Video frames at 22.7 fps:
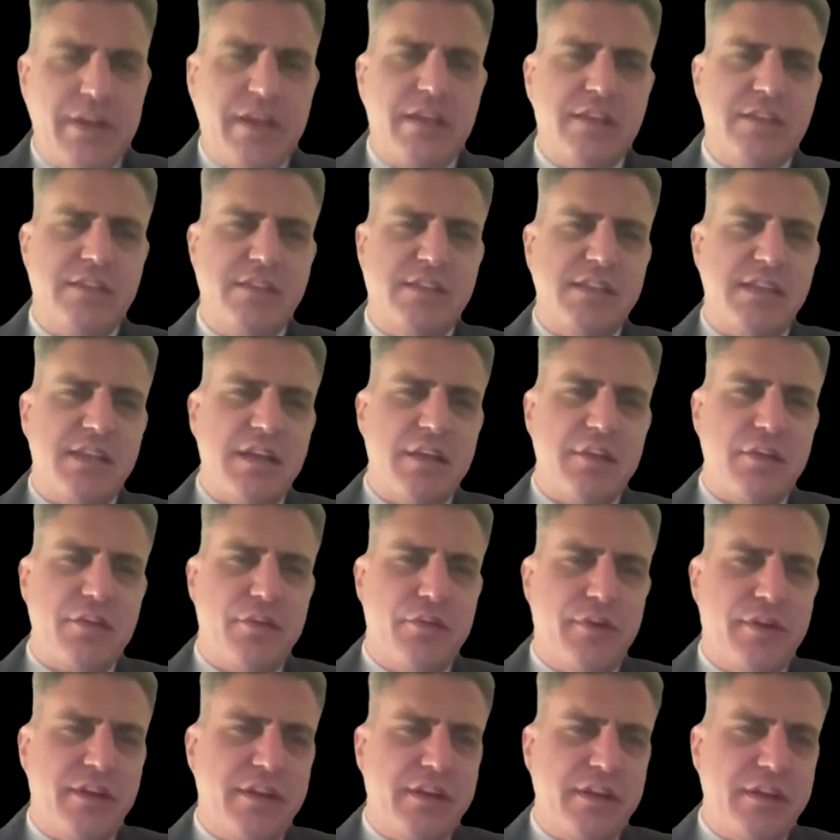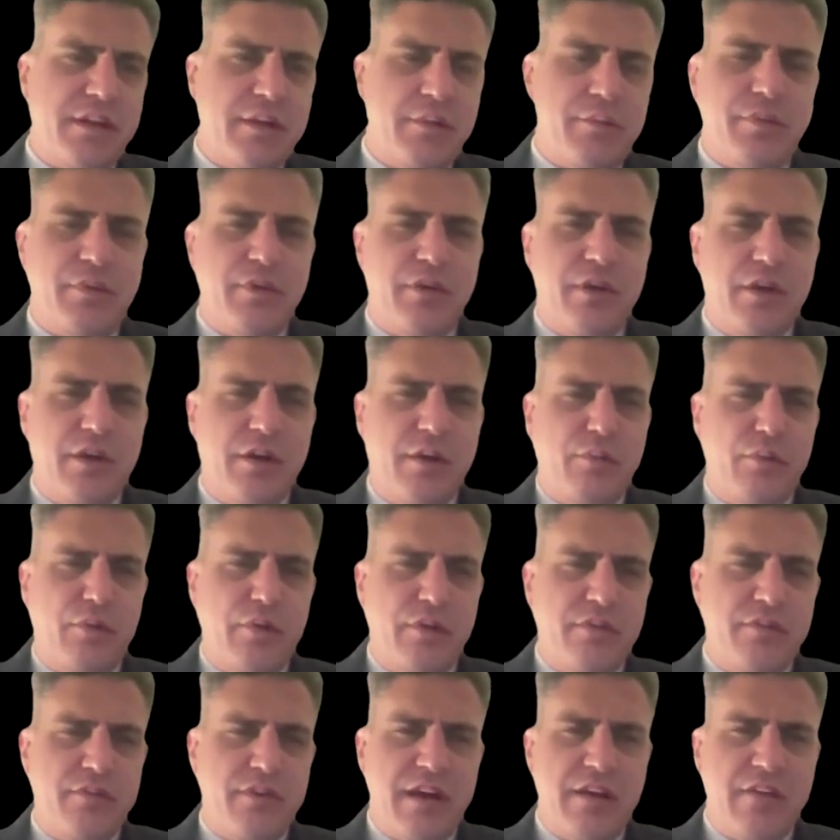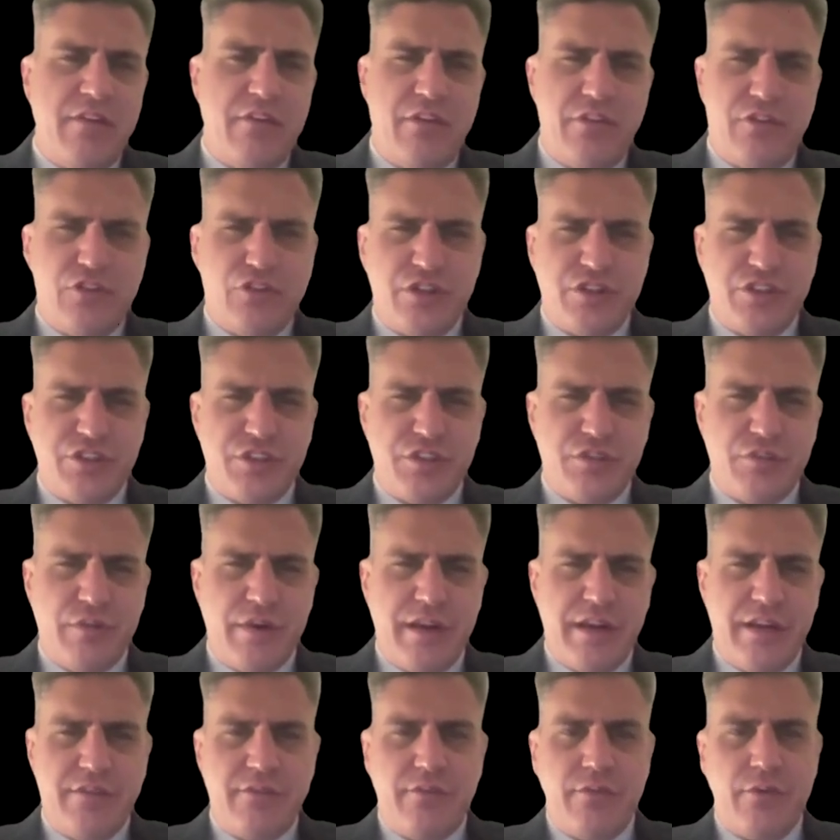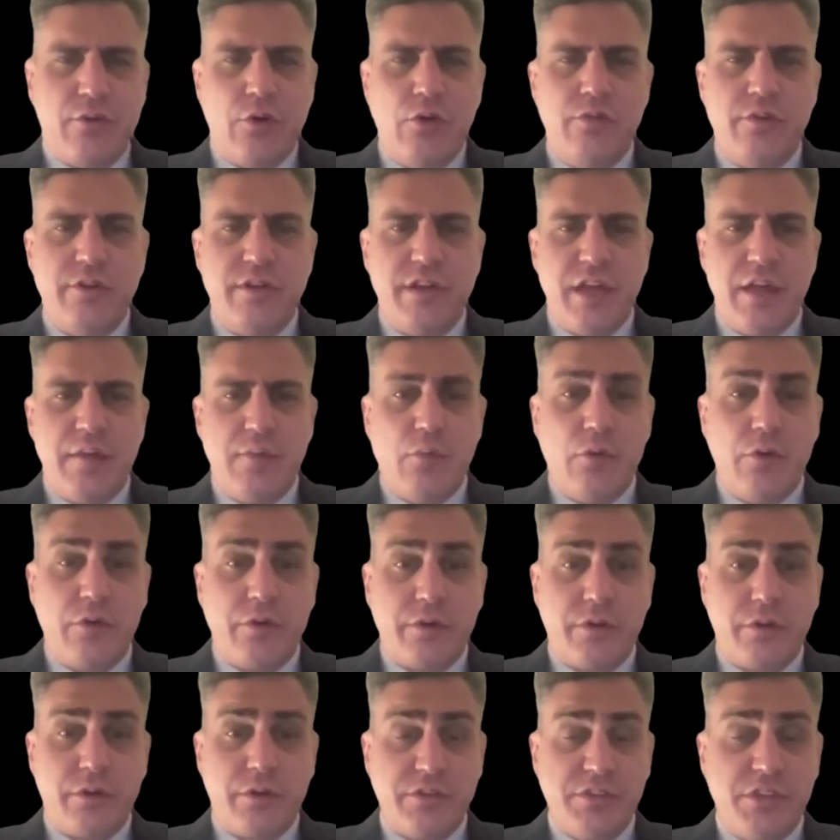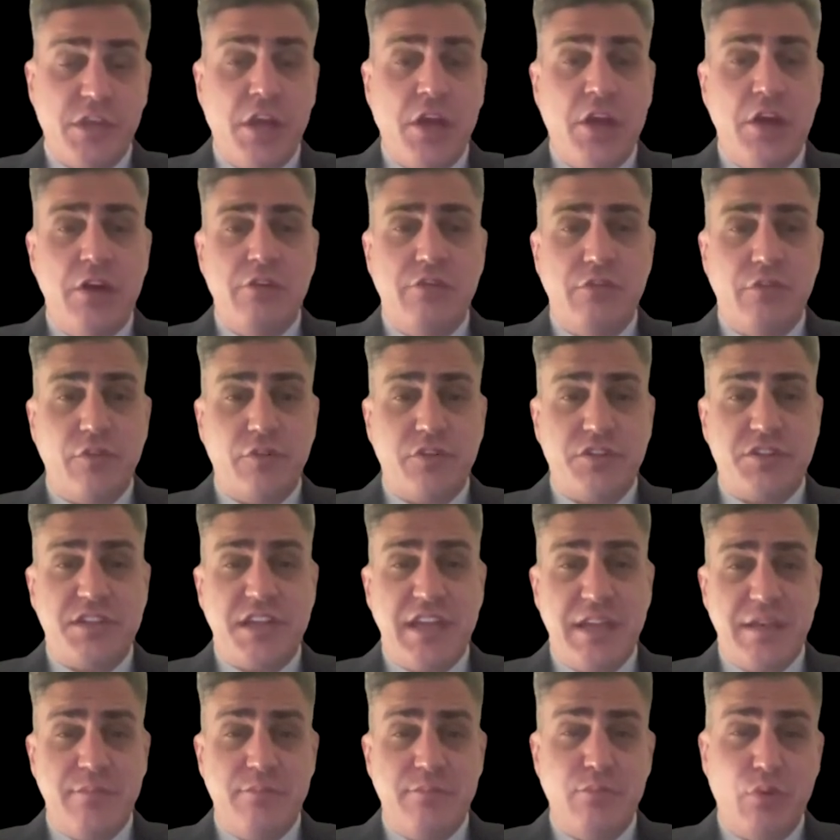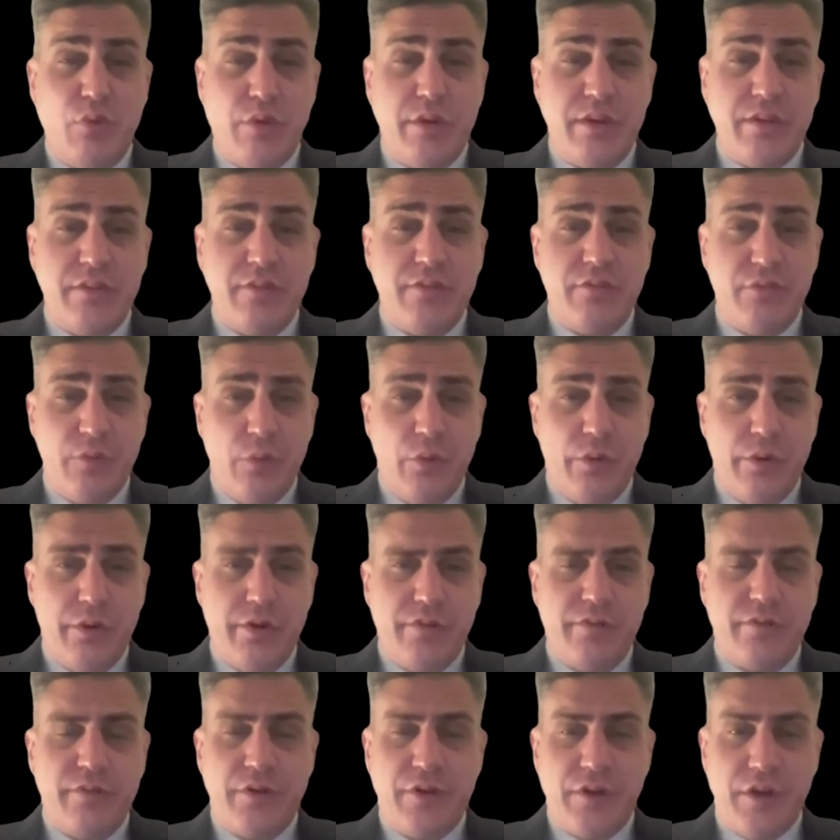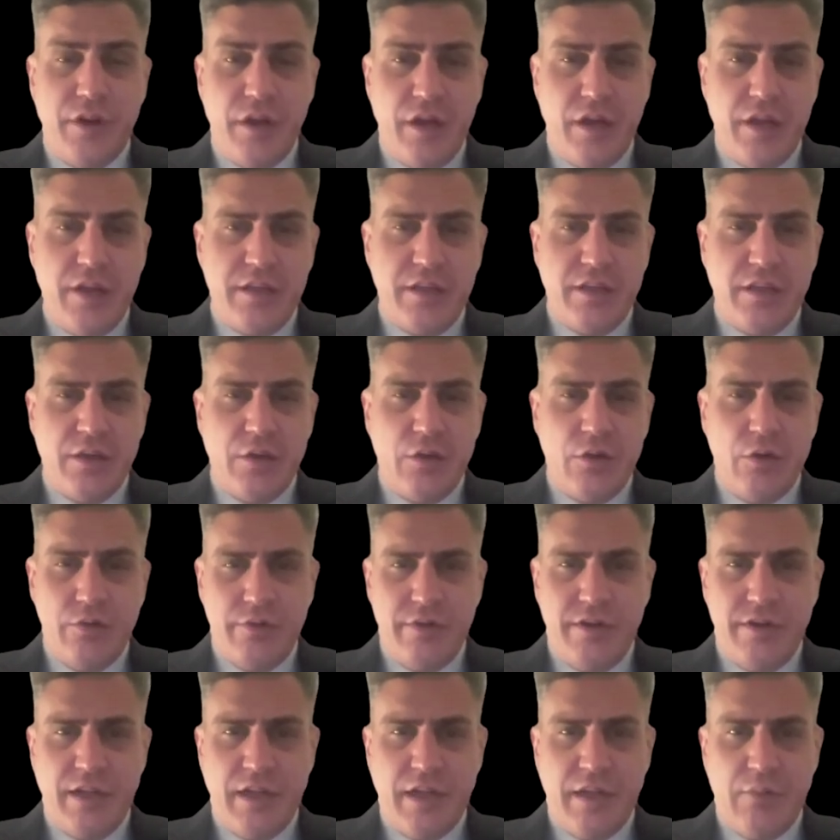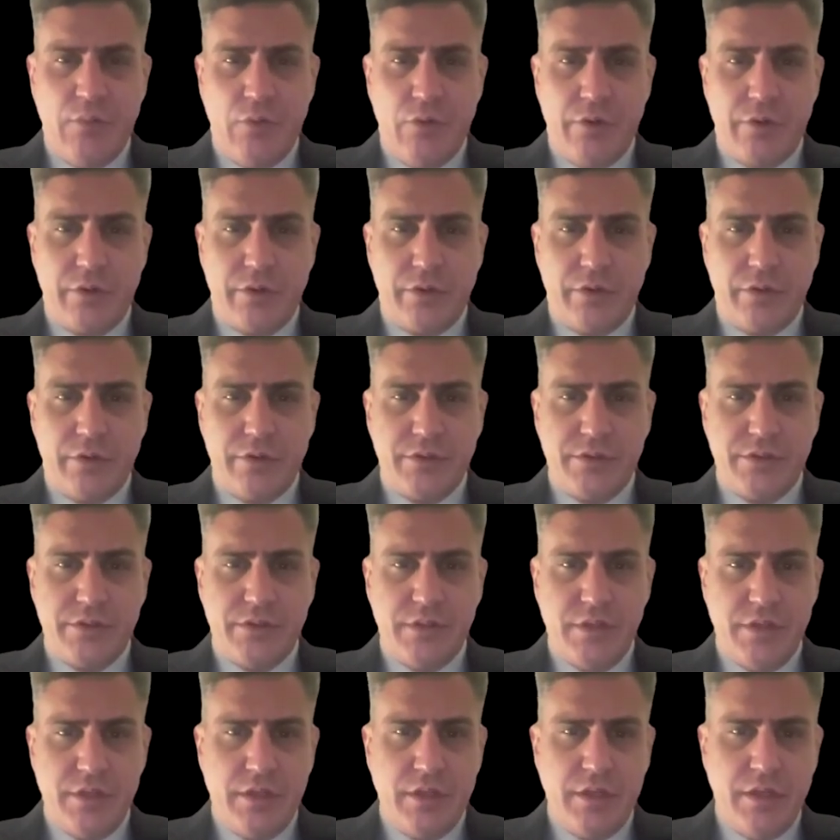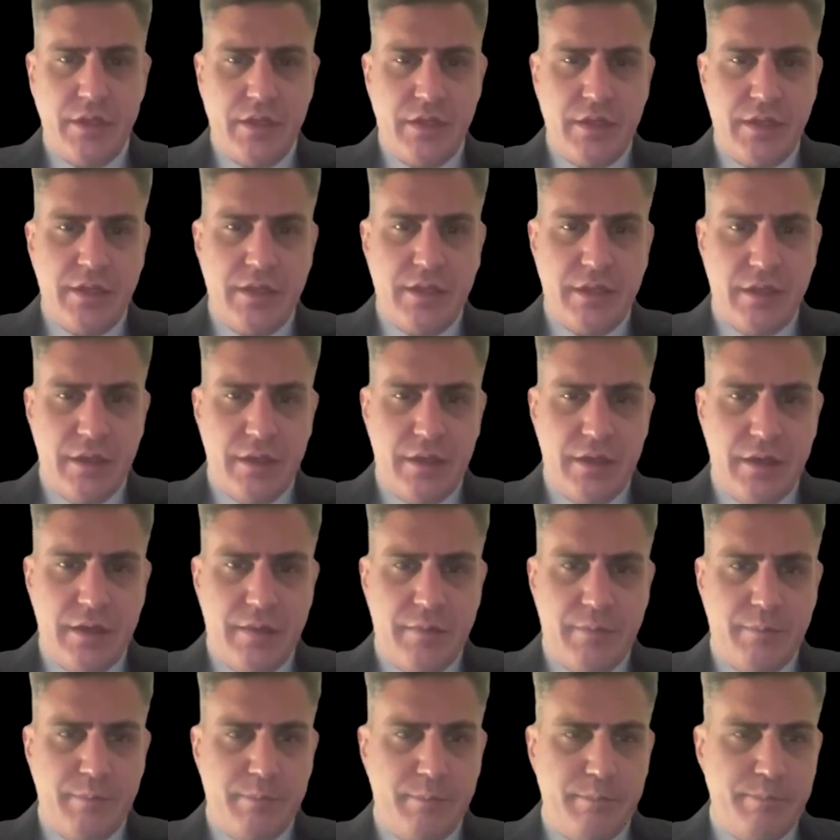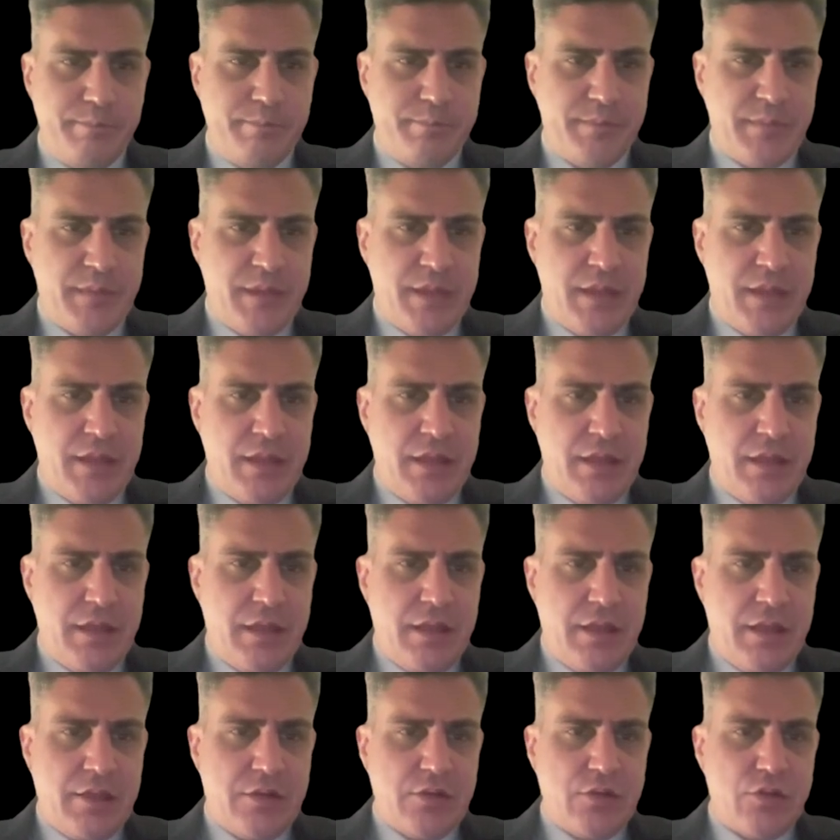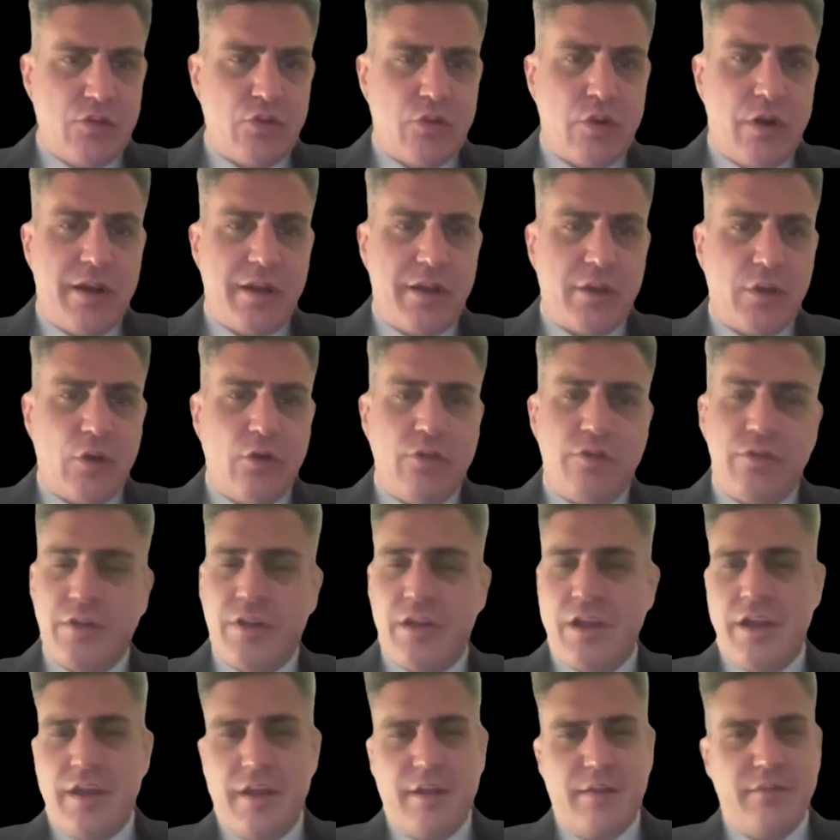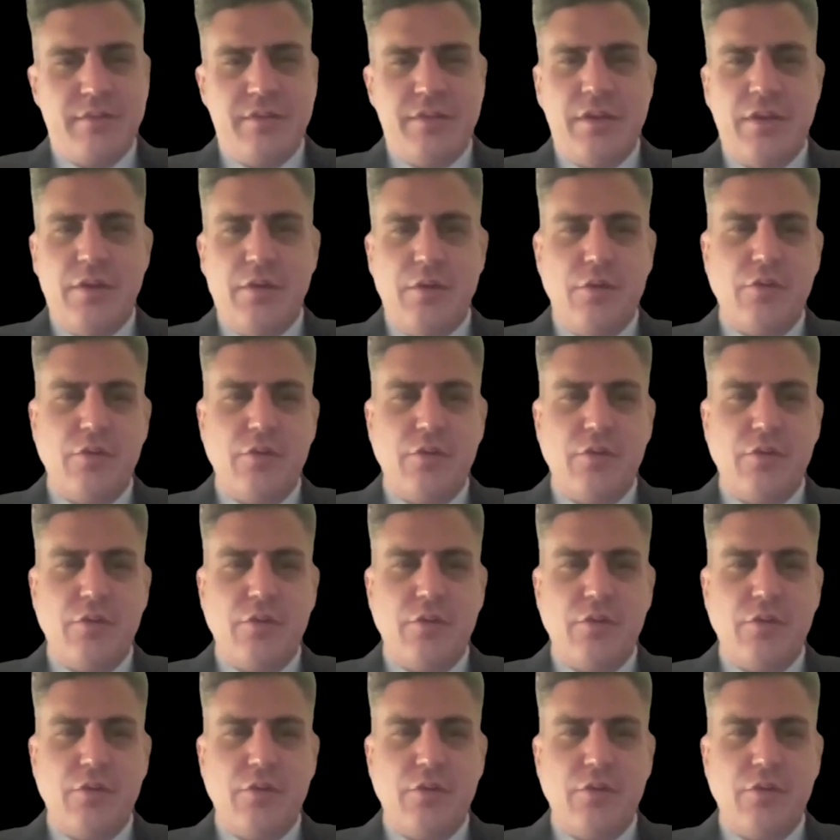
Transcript: we could see a 30.5 attrition rate for overtime workers versus 10.4 for non-overtime workers. Um, chronic overtime